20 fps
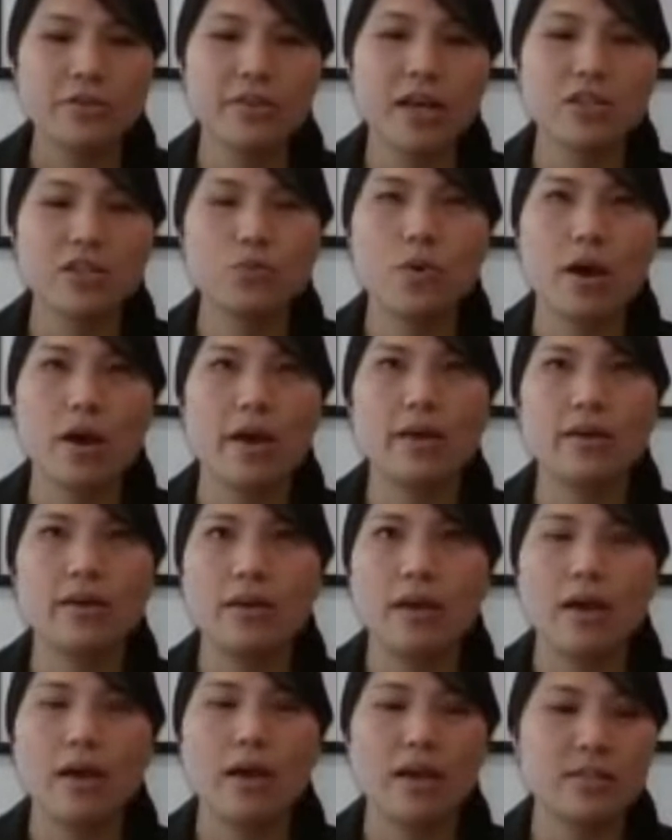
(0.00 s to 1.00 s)
So that's
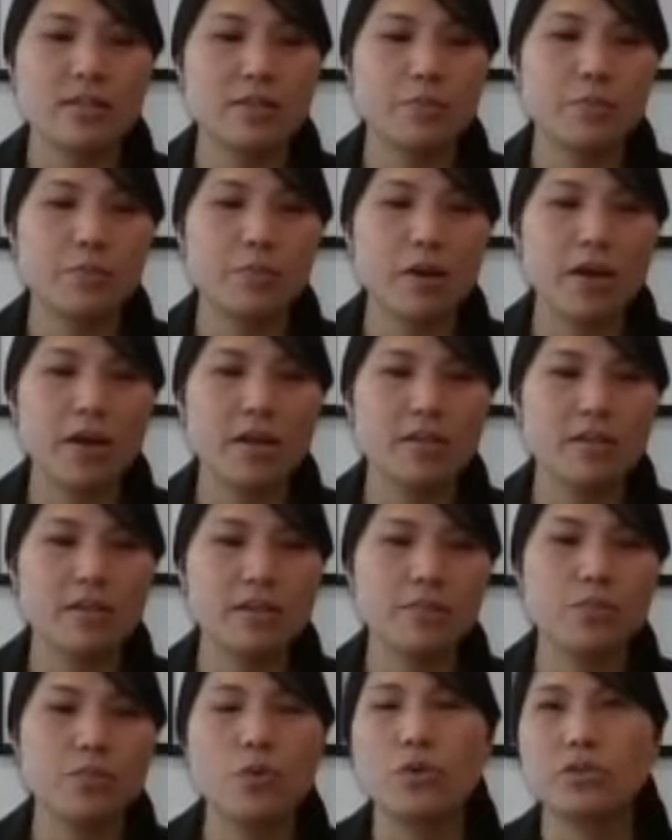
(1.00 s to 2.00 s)
why it's
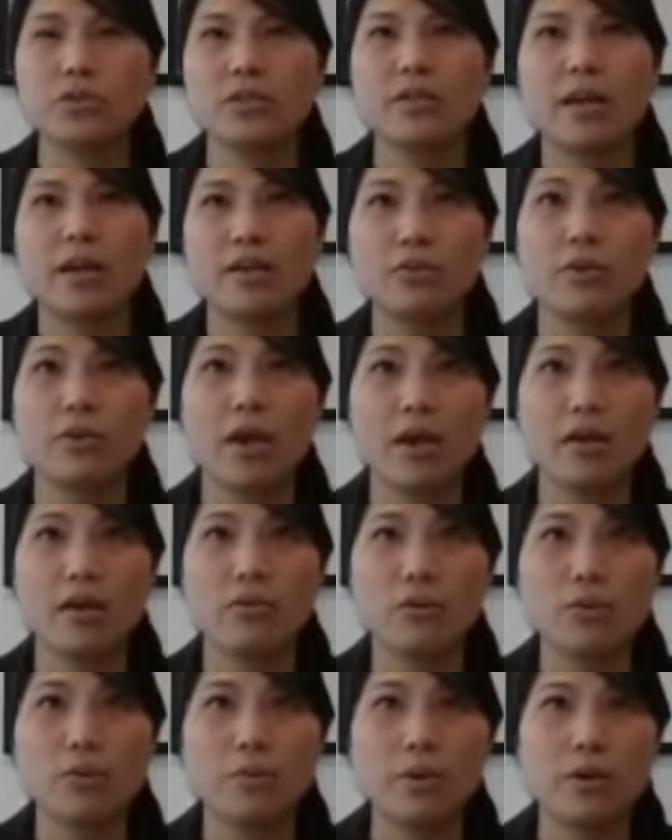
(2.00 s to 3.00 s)
important that you get
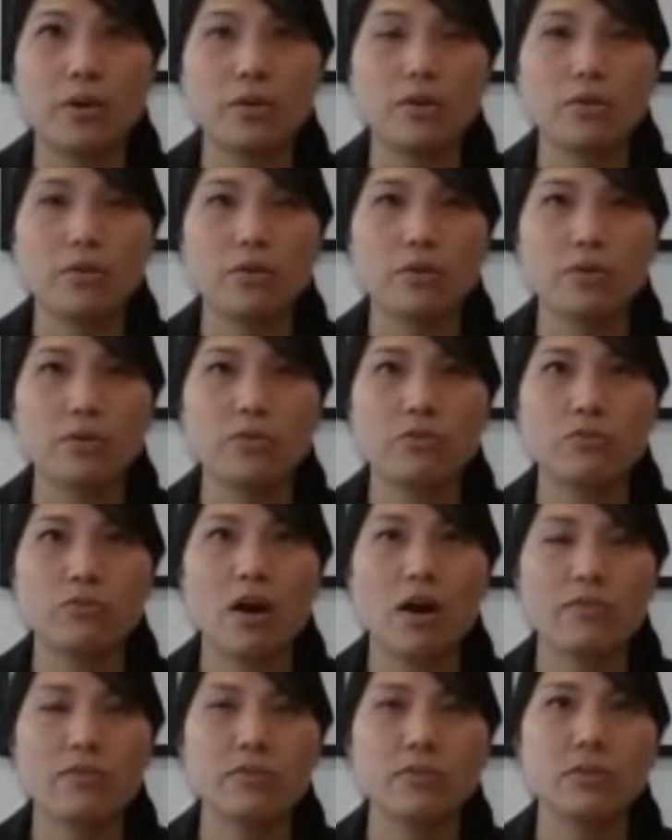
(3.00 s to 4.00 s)
your will
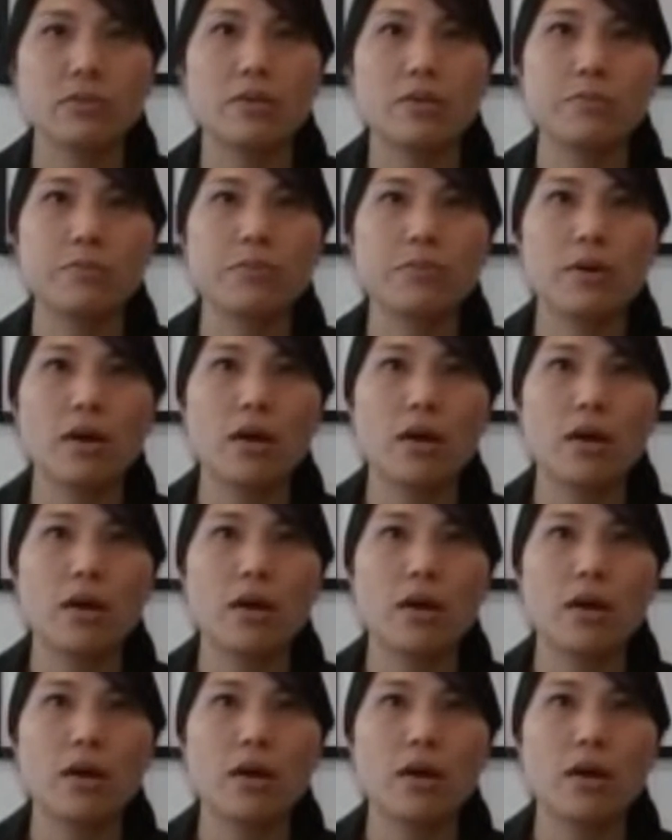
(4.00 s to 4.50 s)
drafted